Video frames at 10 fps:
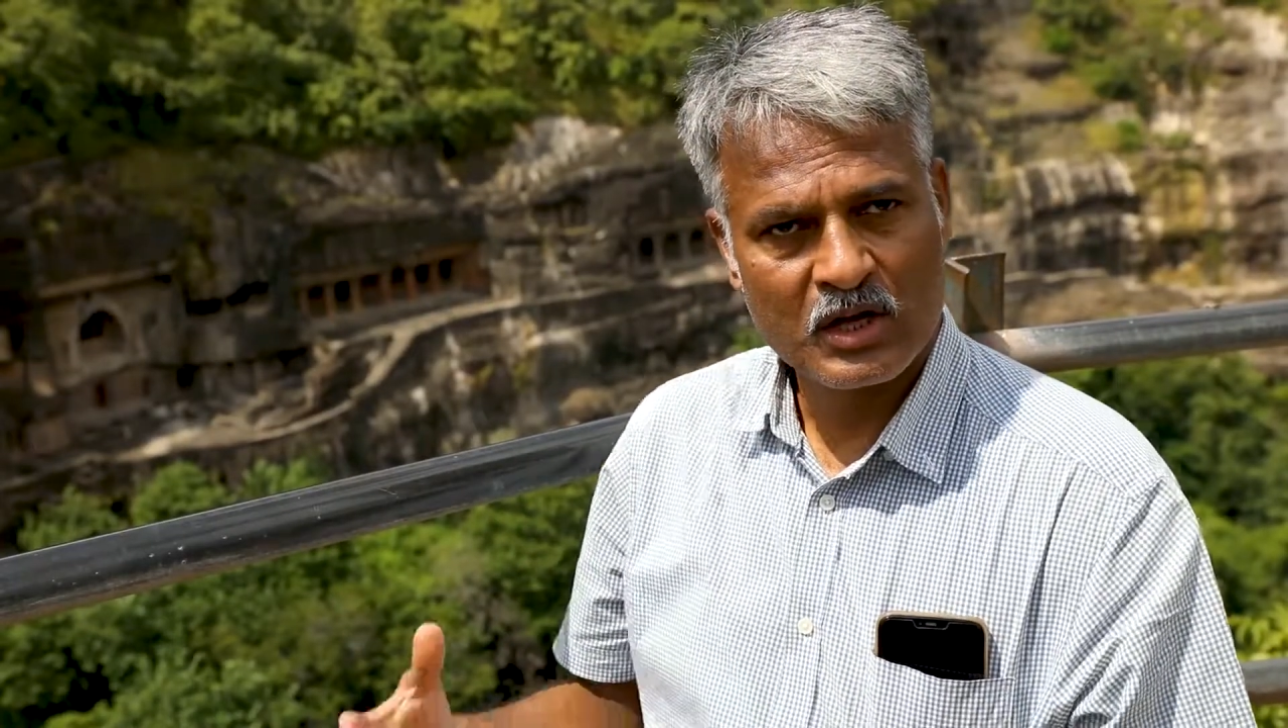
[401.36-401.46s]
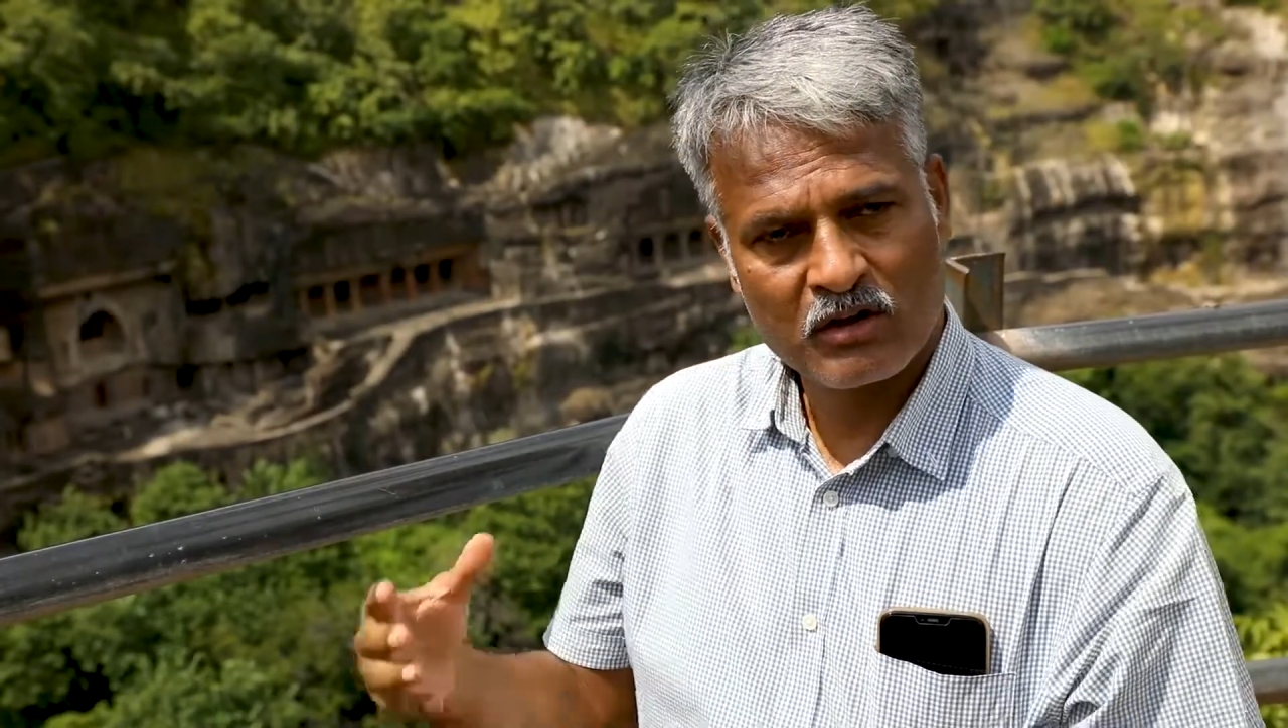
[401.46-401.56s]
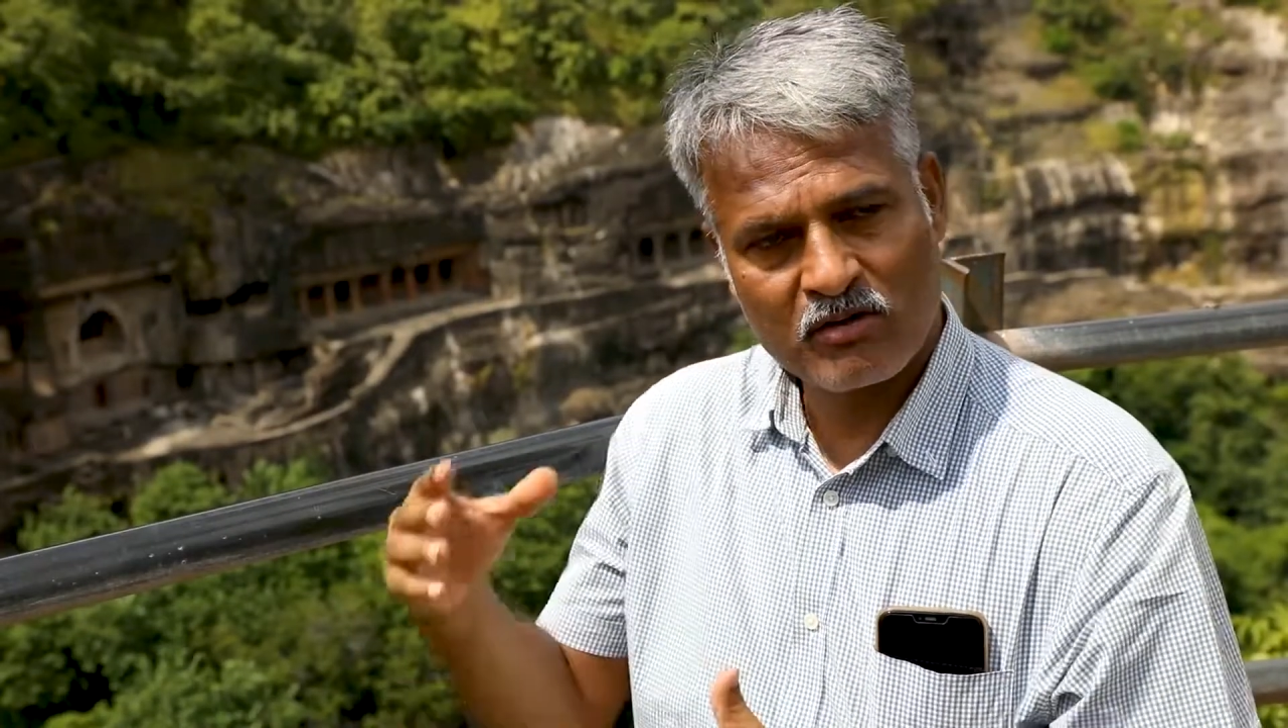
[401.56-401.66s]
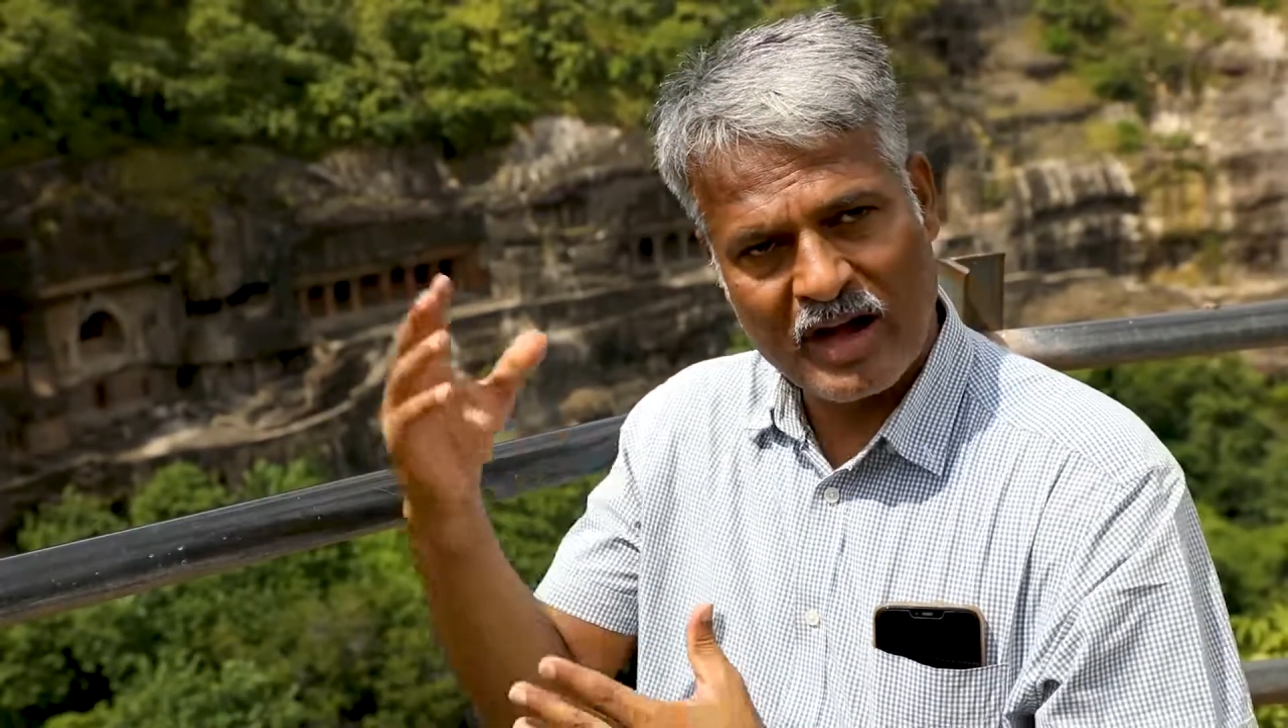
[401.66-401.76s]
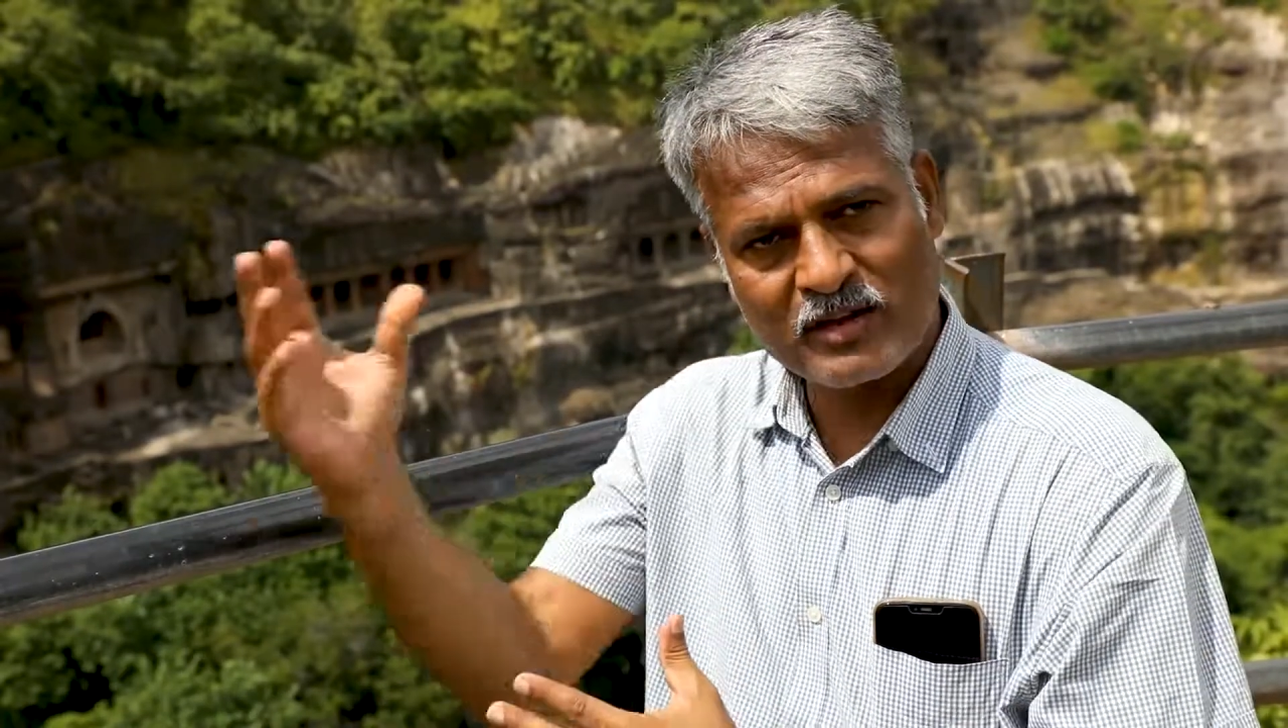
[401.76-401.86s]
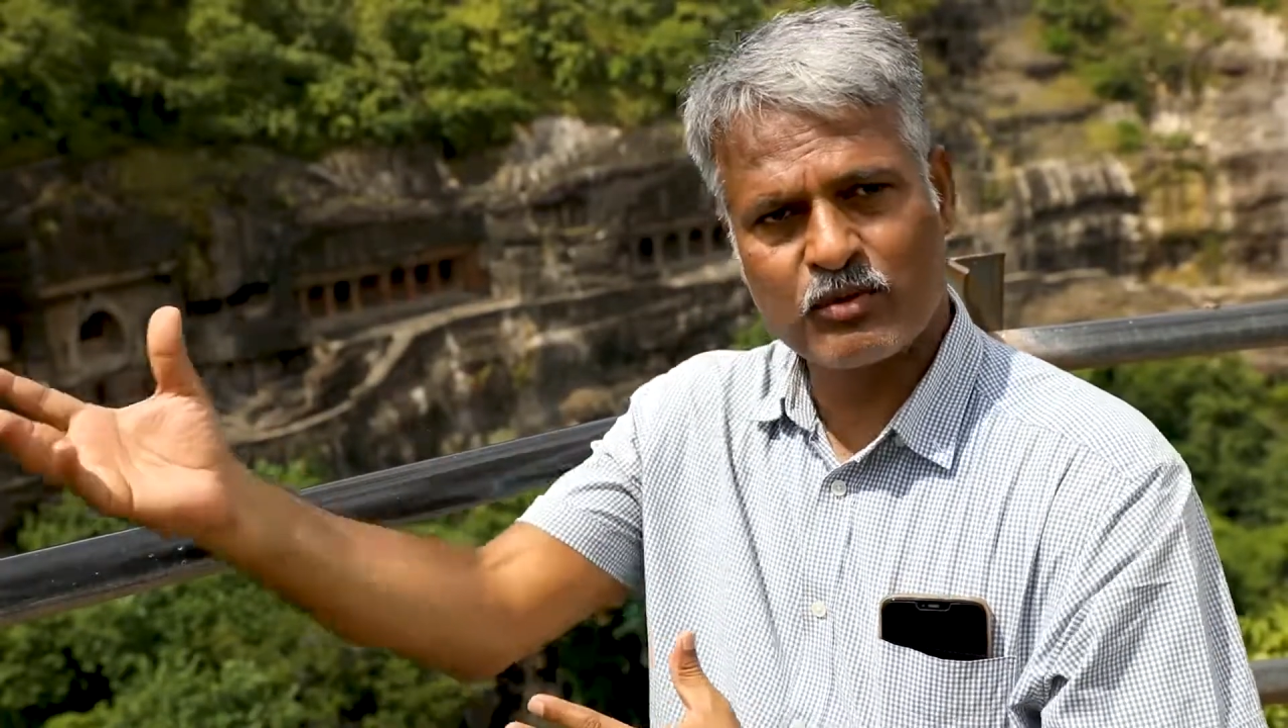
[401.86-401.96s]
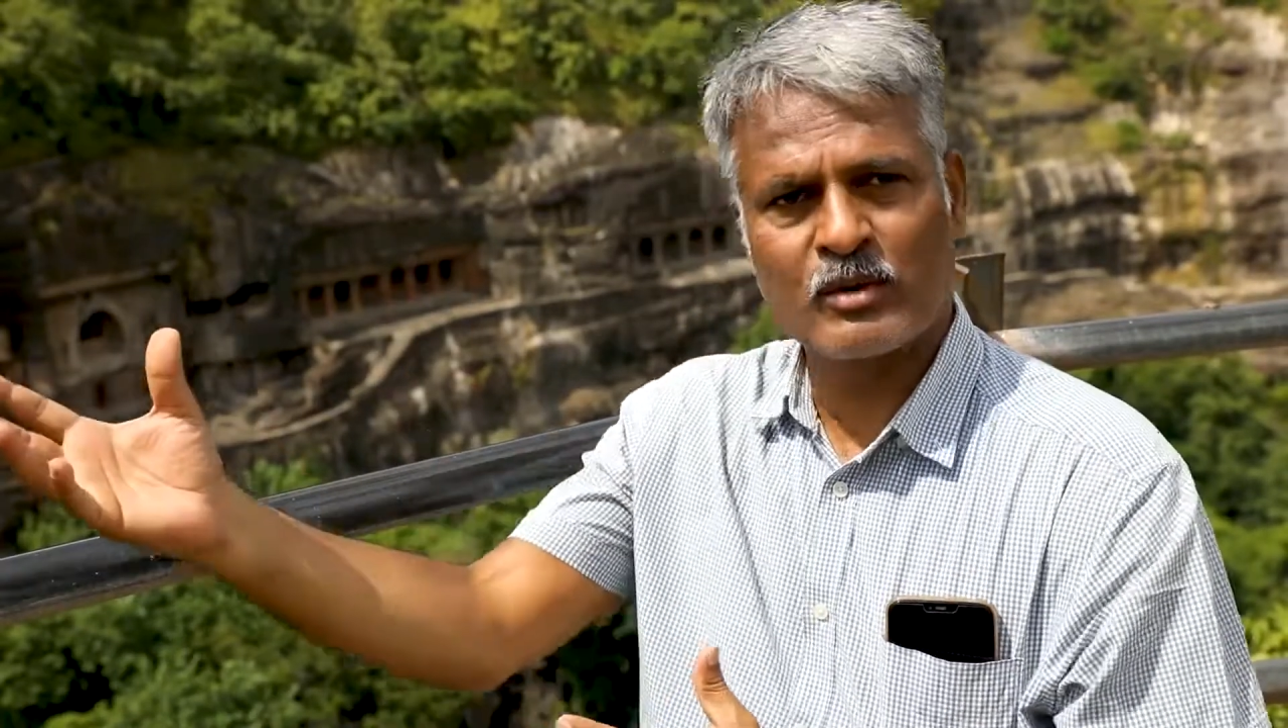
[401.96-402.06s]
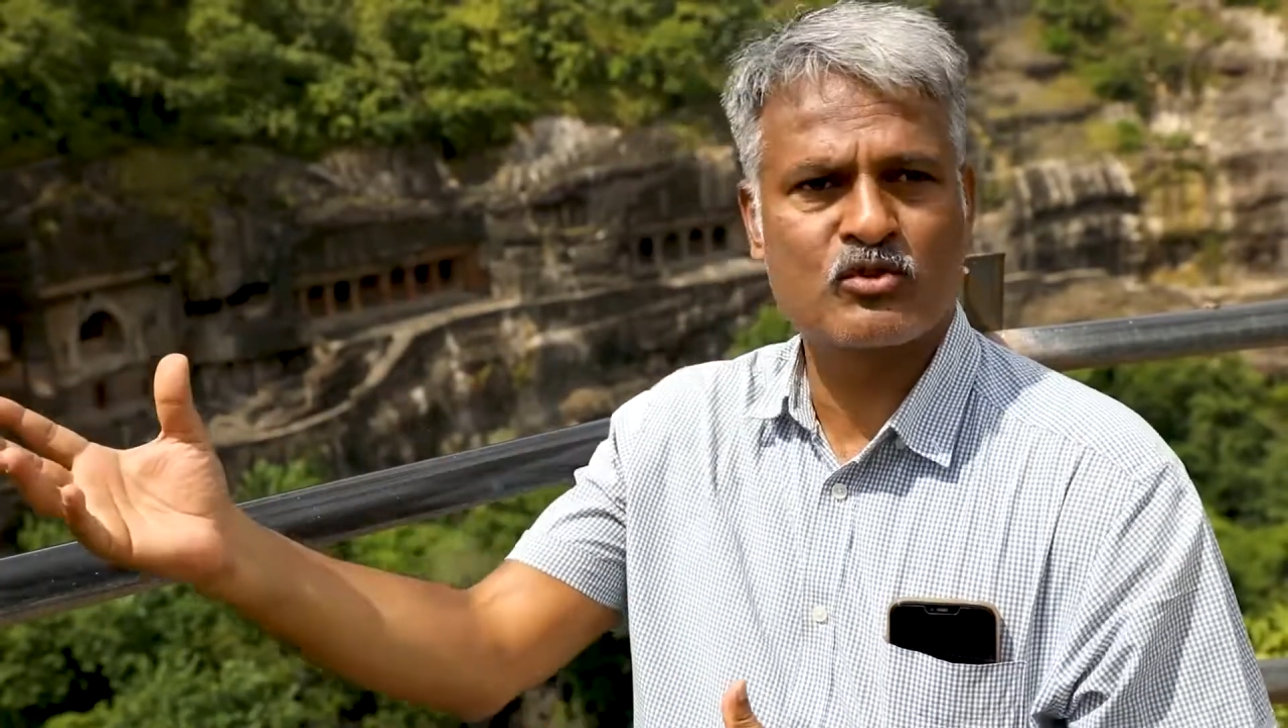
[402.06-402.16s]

right from